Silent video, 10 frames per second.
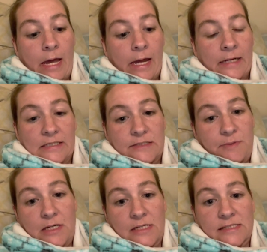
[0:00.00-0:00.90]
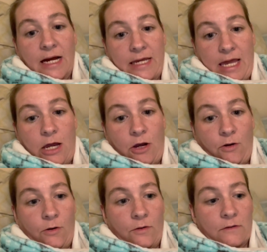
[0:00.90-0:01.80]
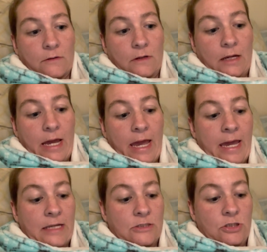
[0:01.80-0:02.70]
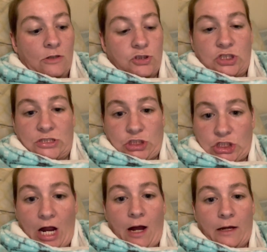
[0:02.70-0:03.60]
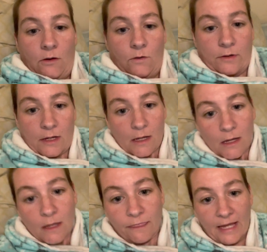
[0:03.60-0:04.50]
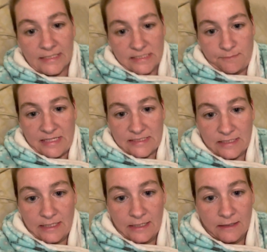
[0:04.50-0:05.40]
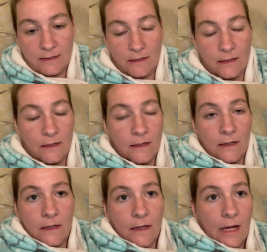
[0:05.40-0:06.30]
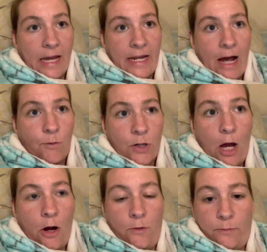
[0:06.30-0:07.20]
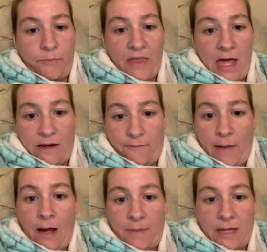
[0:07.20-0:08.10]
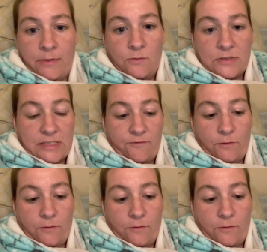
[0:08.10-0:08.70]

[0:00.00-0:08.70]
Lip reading: And it's because I care. And, she's a child that's missing. And I would hope that if my baby was ever